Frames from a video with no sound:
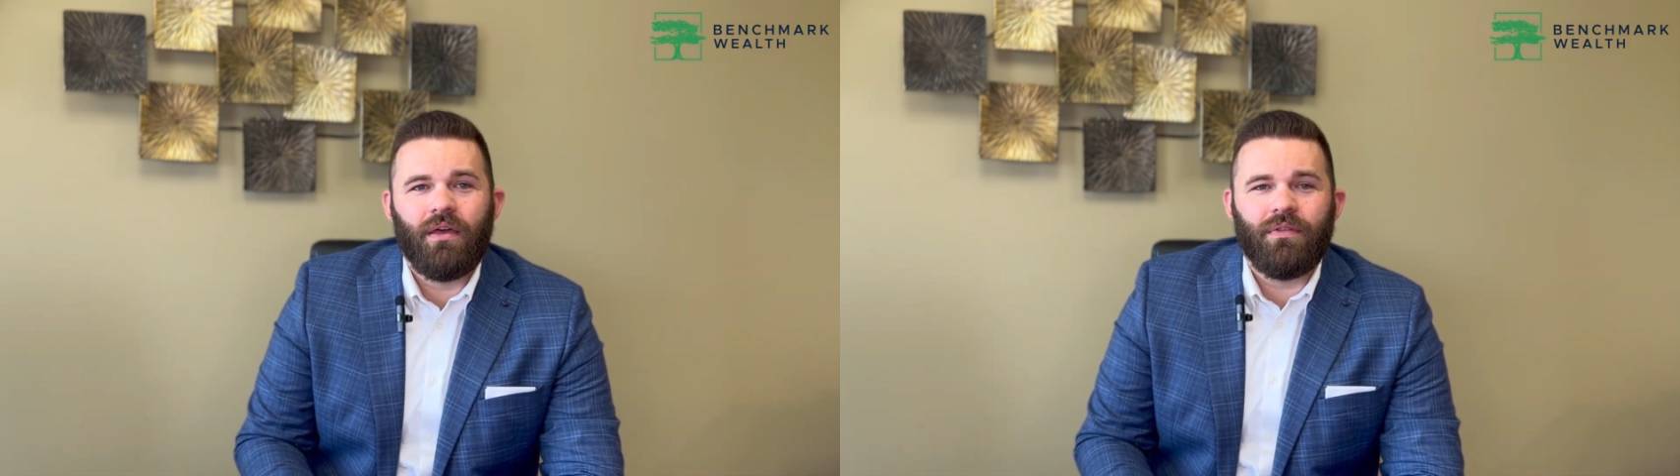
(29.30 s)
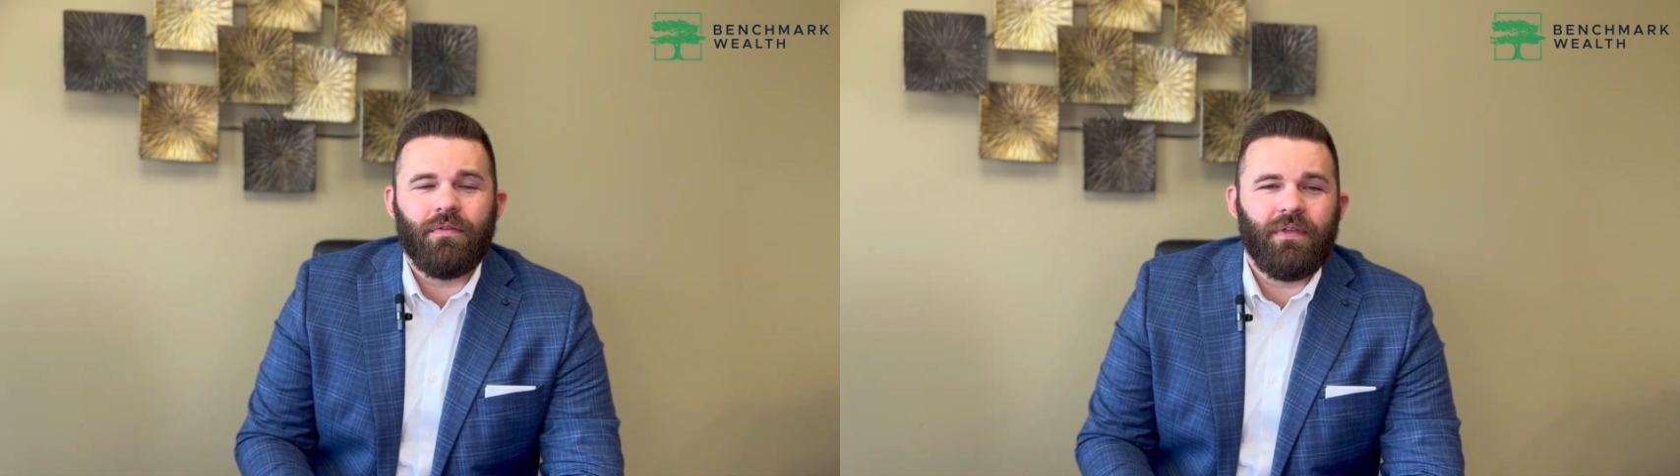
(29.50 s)

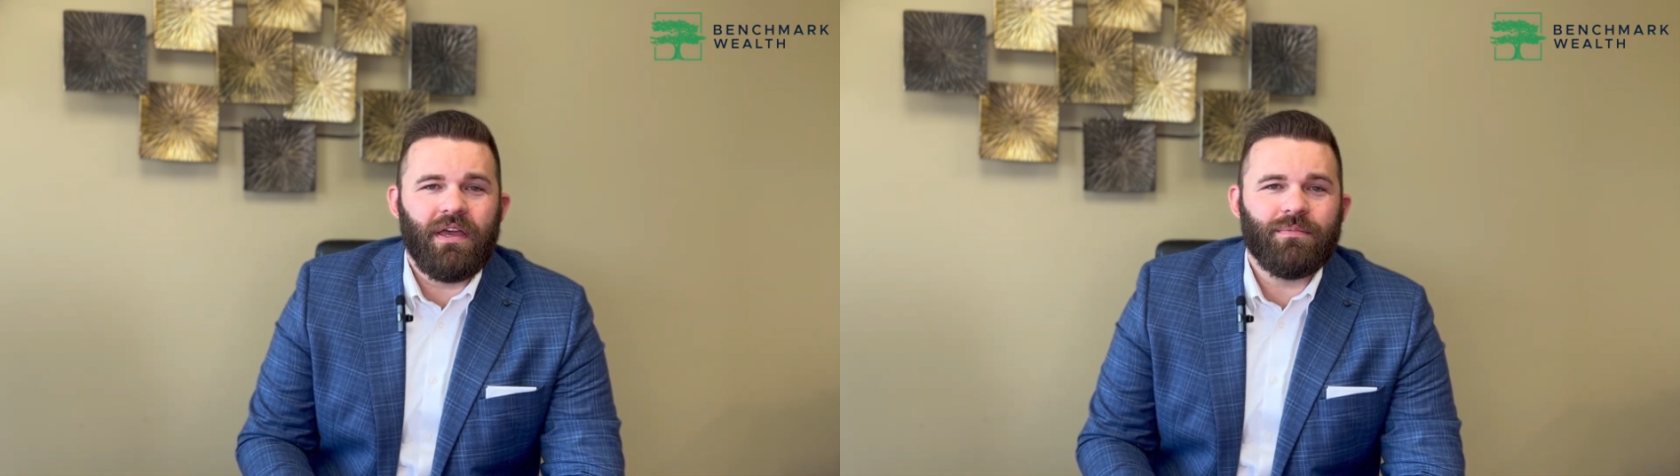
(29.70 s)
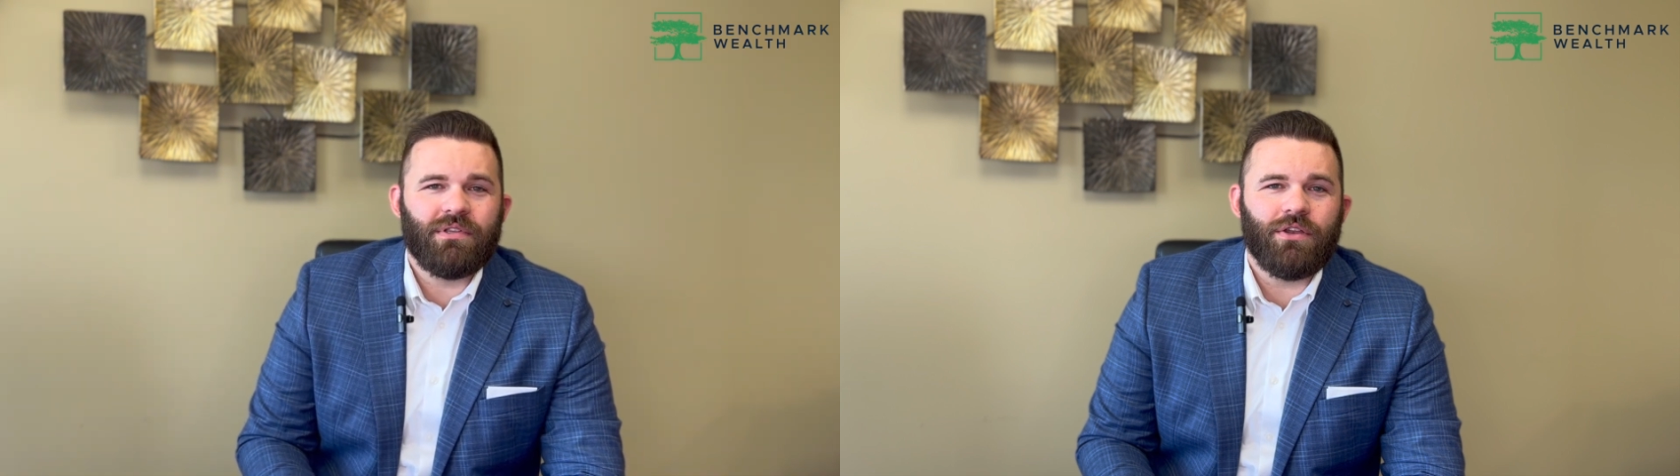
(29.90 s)
The
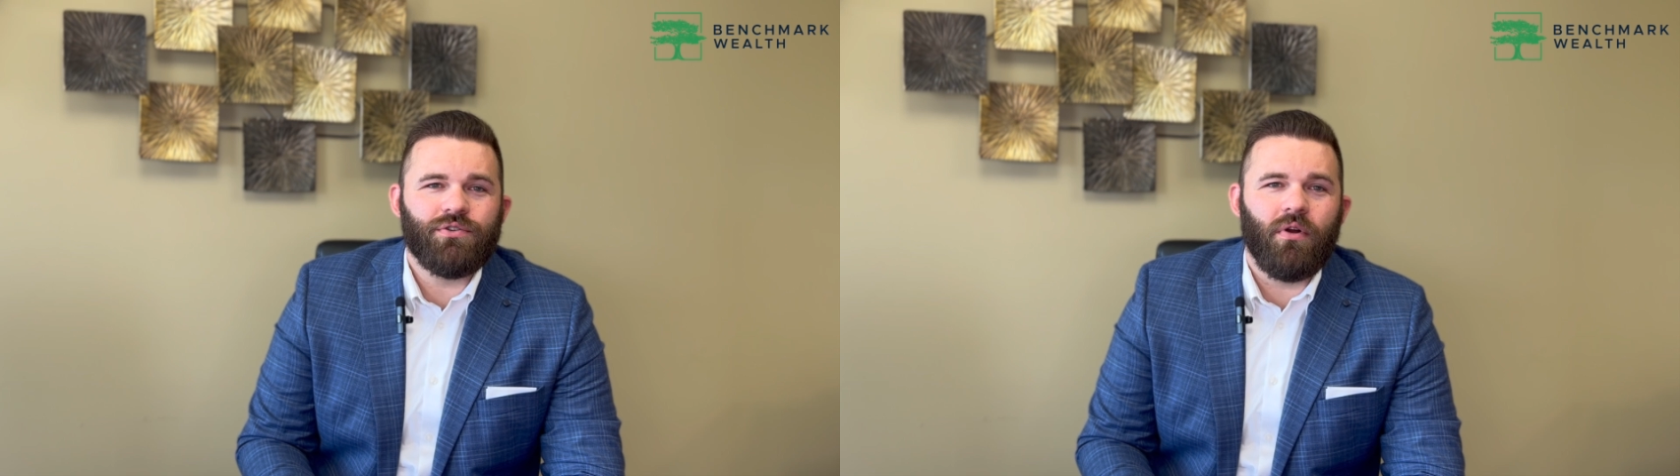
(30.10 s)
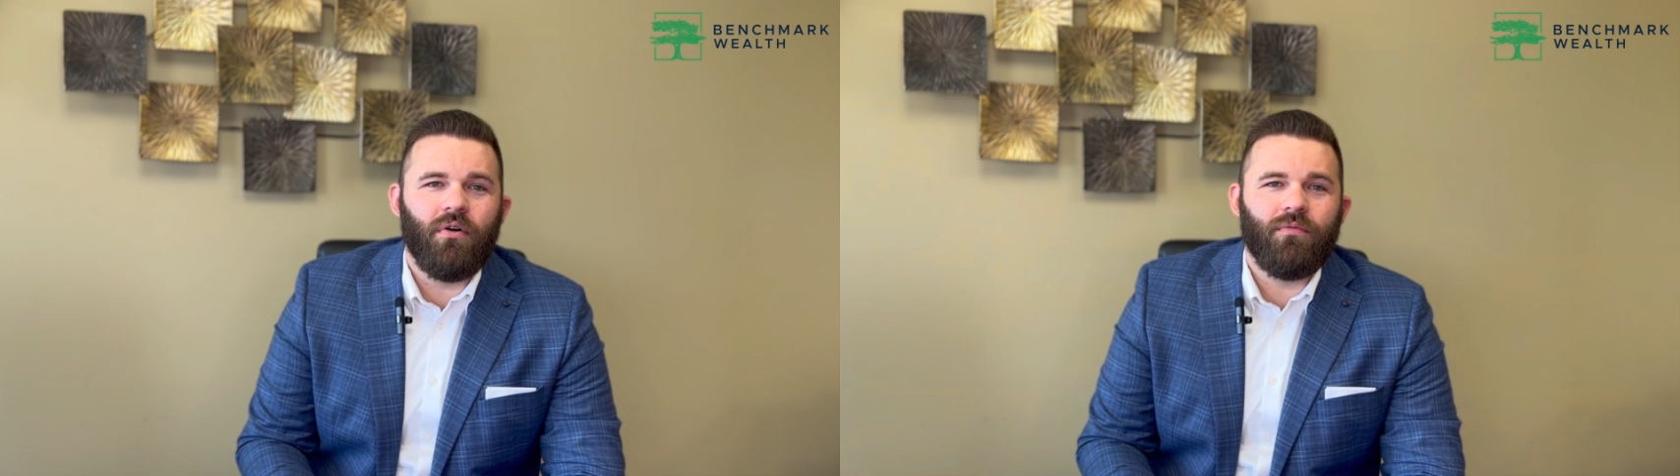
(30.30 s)
themes that
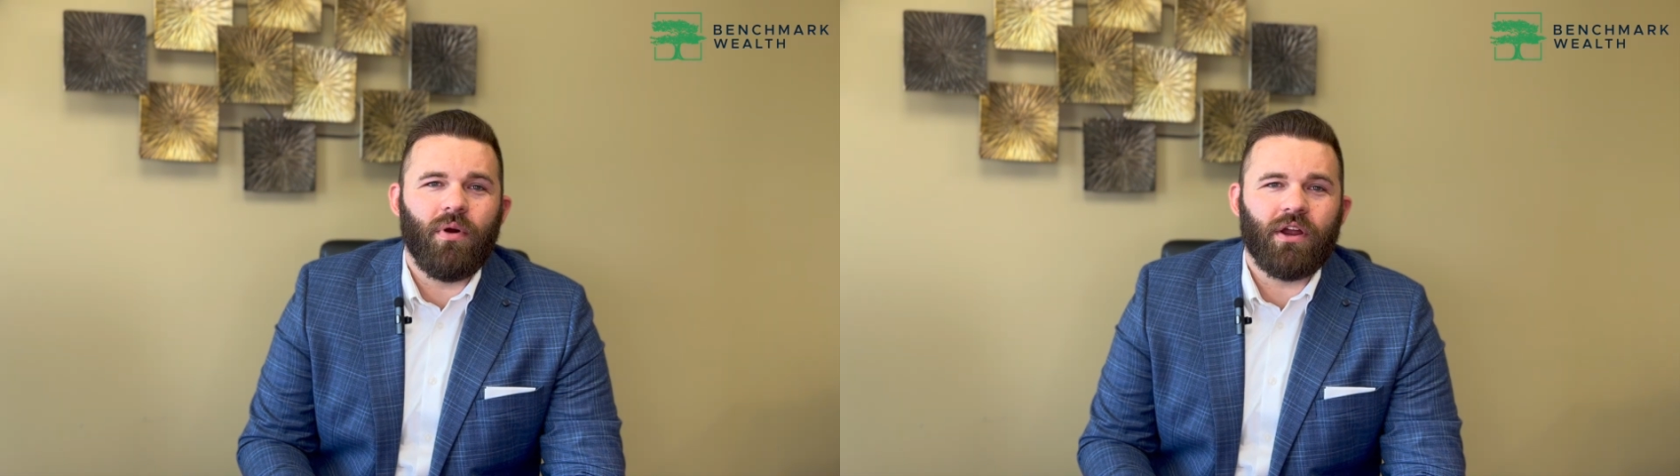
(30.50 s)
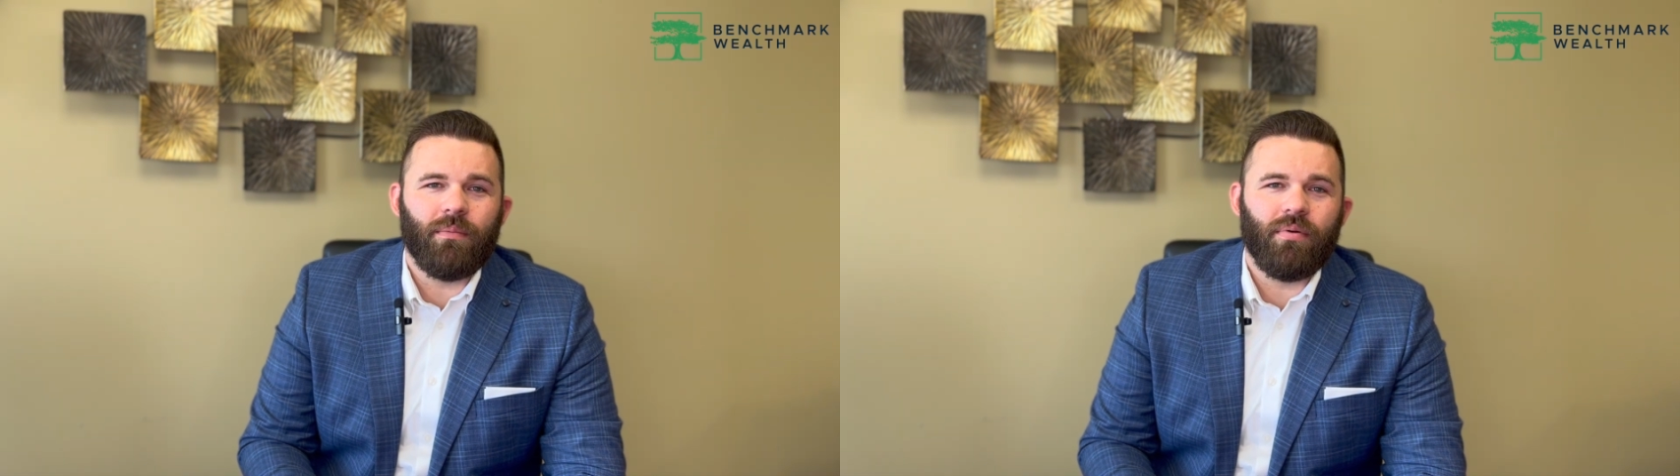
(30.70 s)
drove market